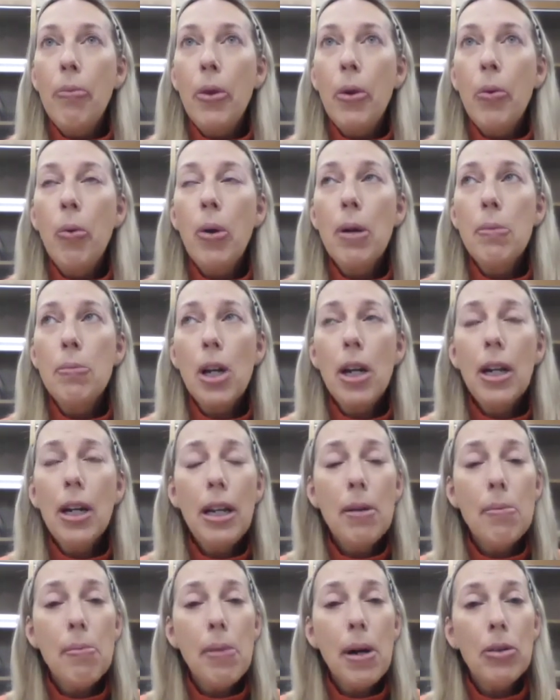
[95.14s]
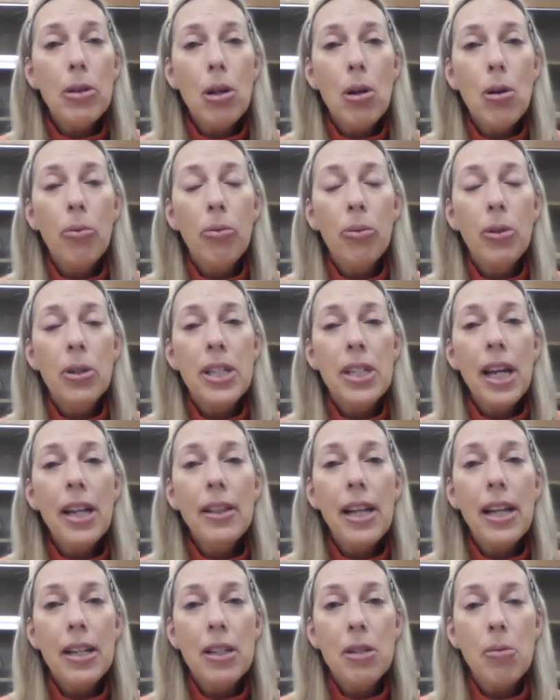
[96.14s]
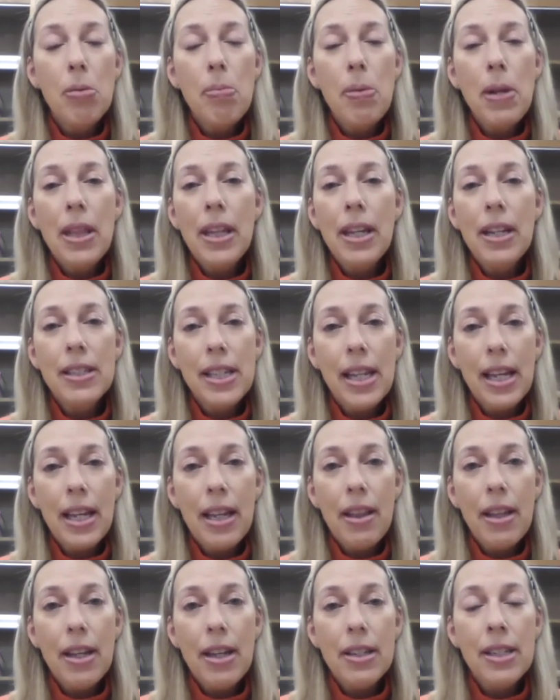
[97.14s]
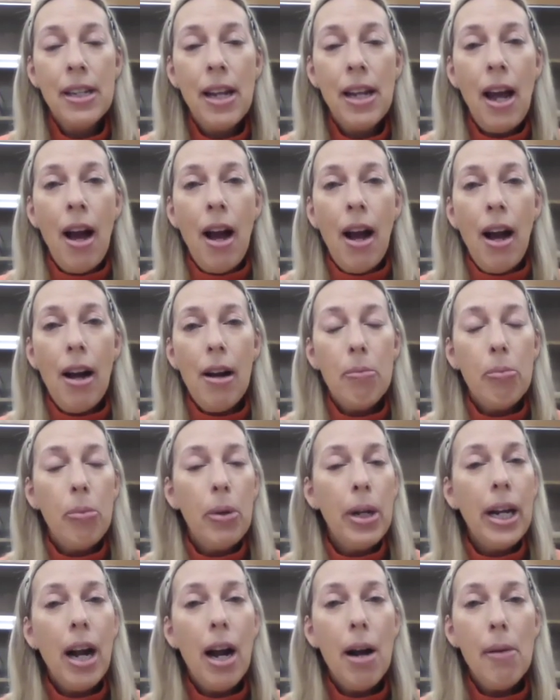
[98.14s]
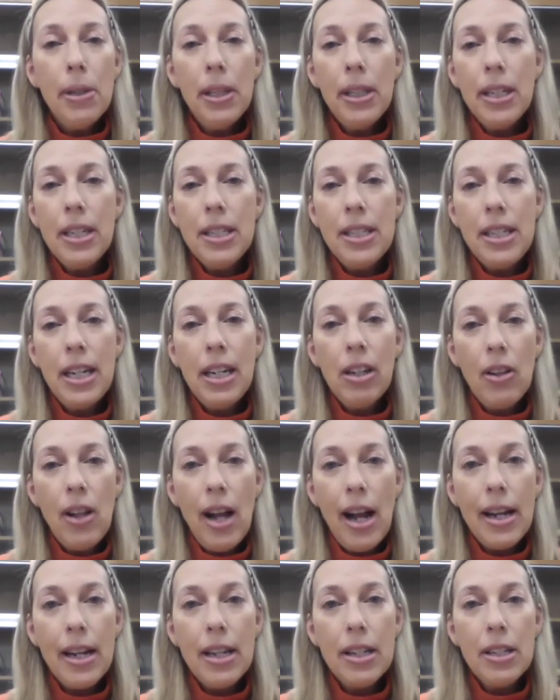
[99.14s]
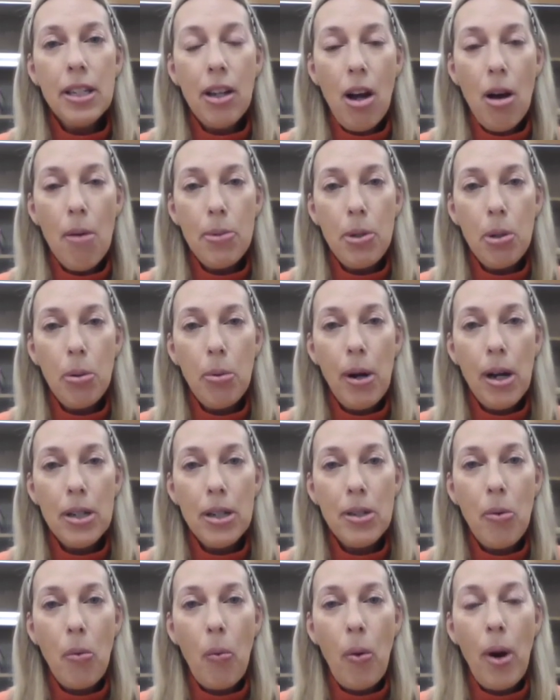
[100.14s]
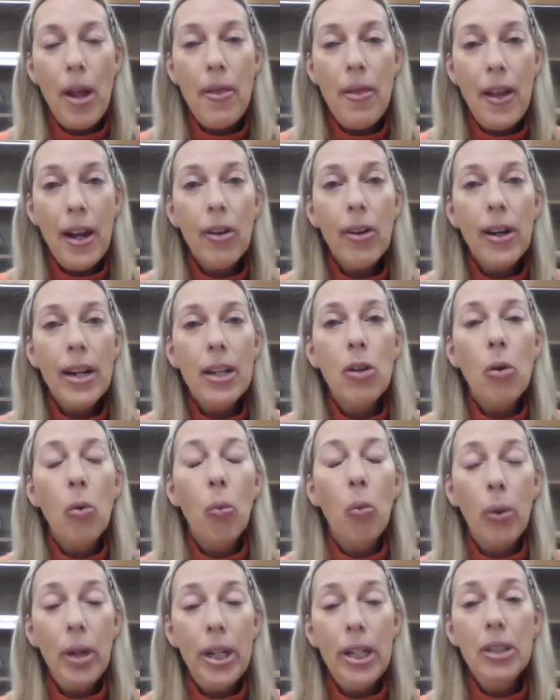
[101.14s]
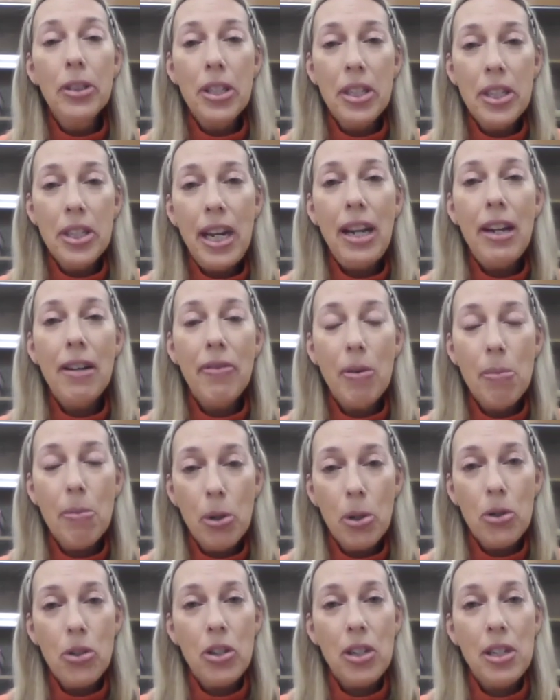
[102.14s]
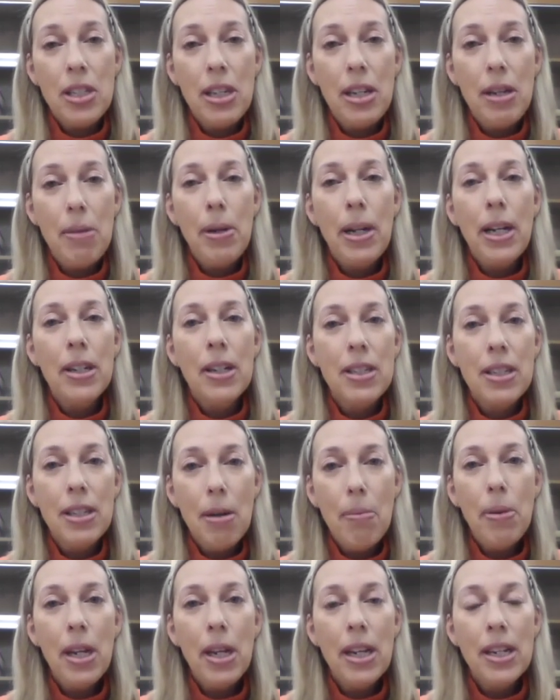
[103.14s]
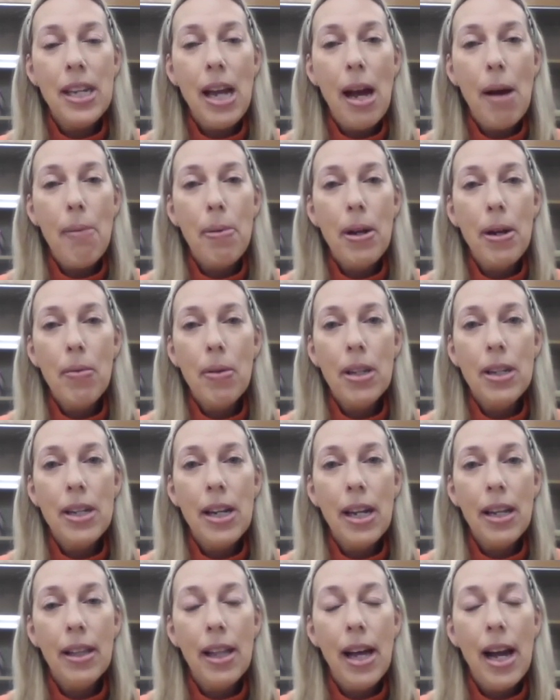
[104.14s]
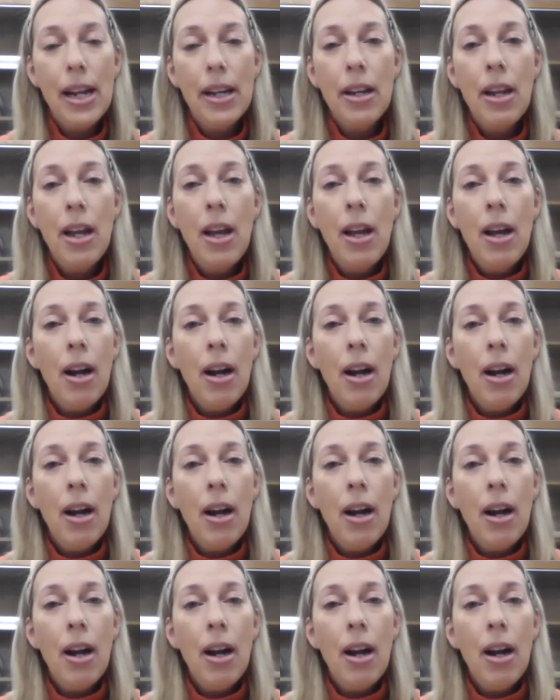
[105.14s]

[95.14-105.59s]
What I'm talking about, though, for deadlines would be things like this. We commonly see clients come to us when they are in a real state of emergency because something is happening with a deadline.